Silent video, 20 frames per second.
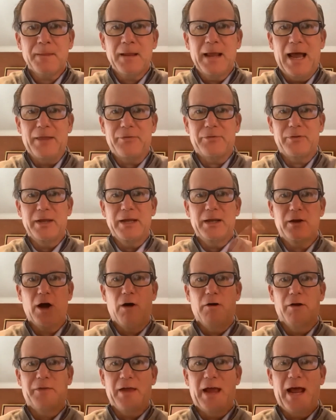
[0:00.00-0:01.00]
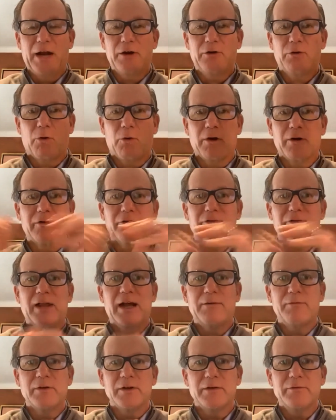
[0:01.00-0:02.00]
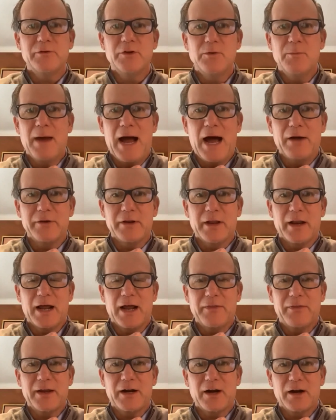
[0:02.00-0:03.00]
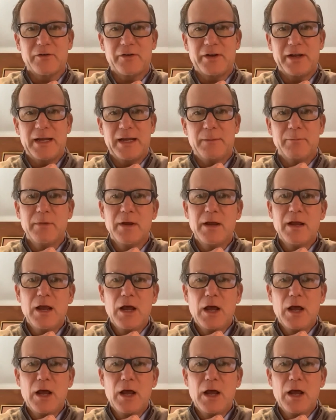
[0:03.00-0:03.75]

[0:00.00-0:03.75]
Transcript: at the headquarters level of New Mountain. And I think our team